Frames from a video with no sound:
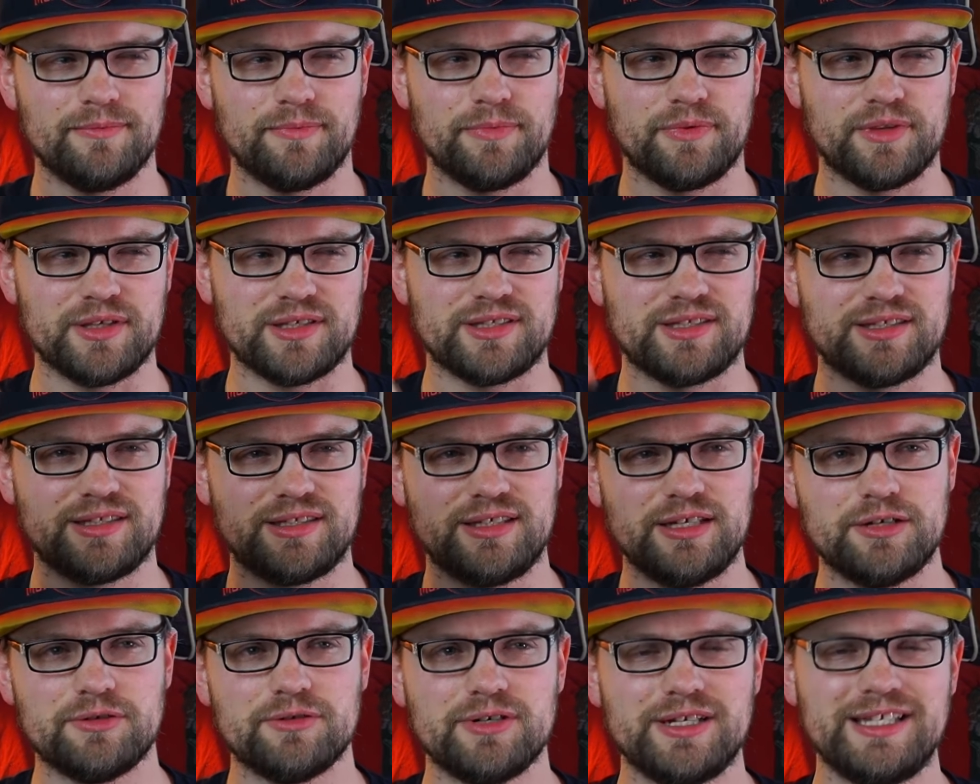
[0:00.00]
the
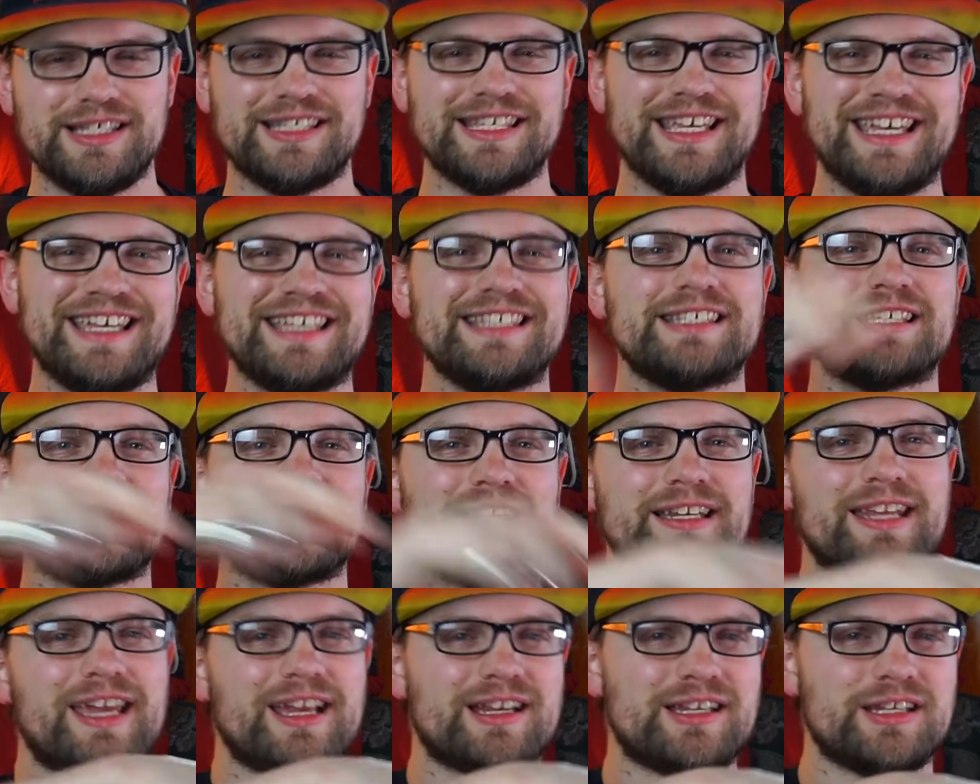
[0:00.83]
series is
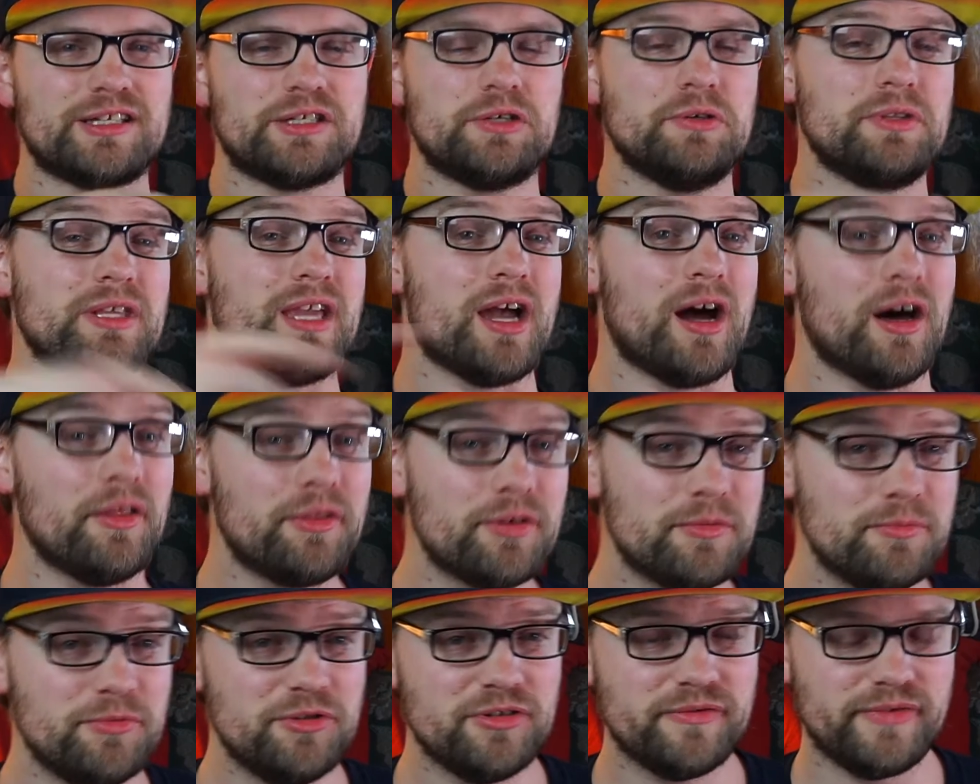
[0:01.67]
connected to the
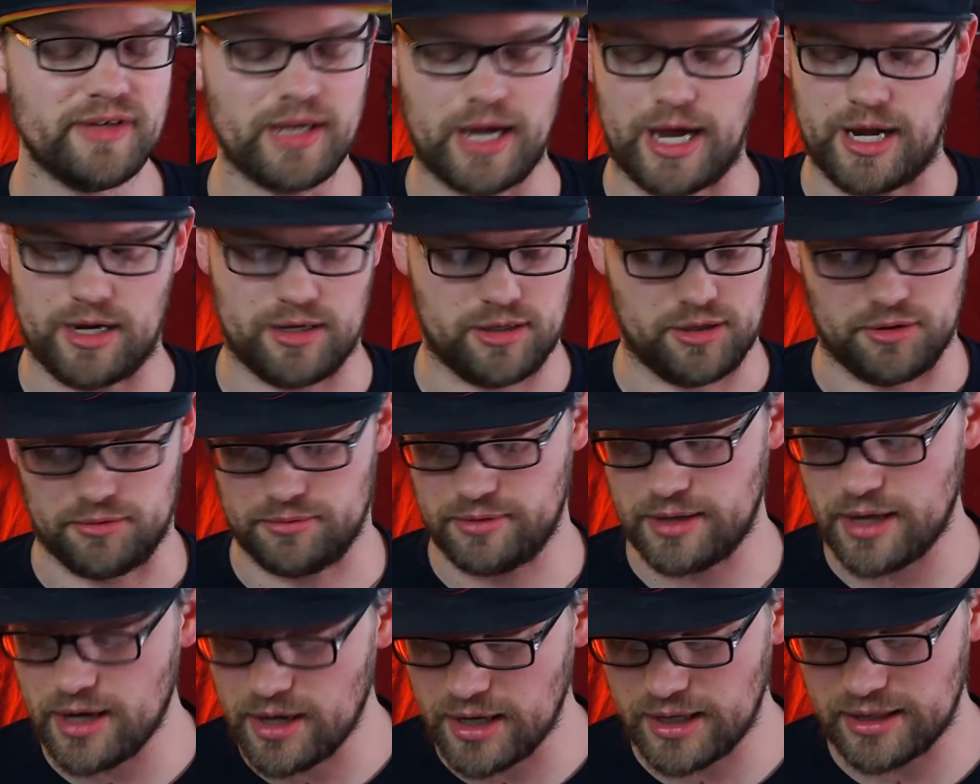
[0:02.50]
other movie. I don't know.
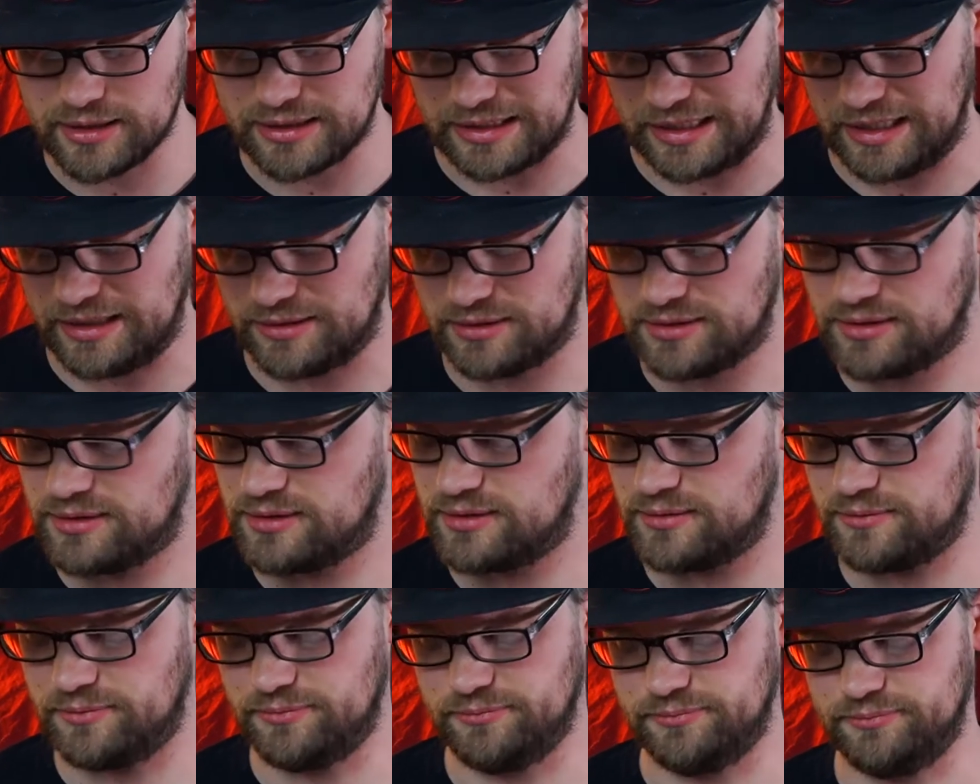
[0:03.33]
It,
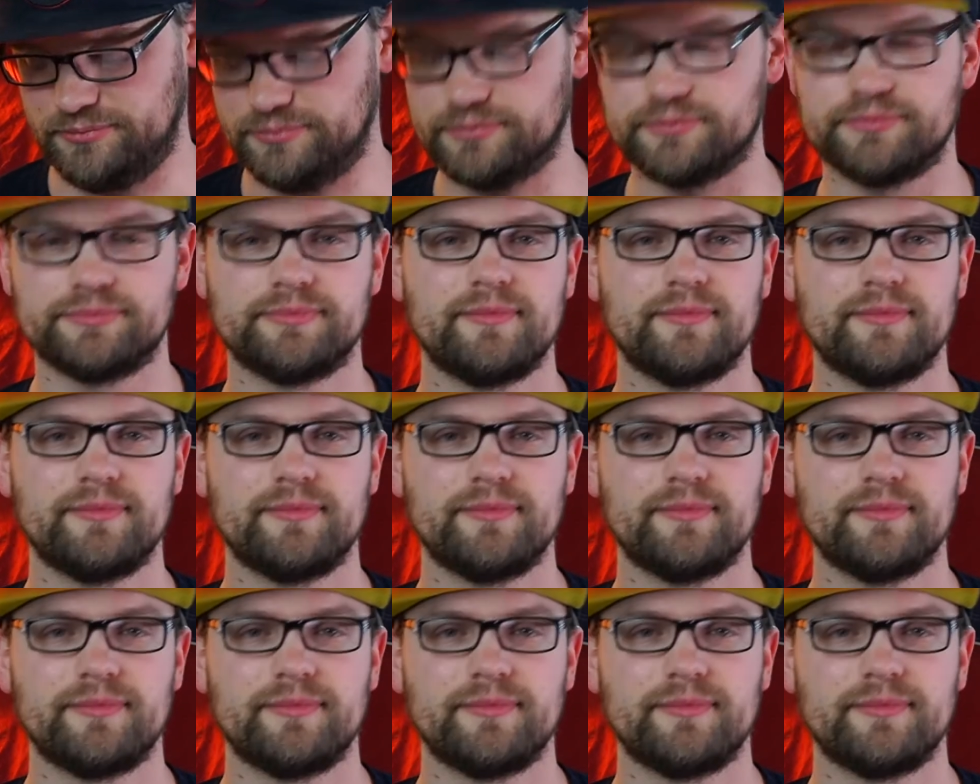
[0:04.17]
it's. Hmm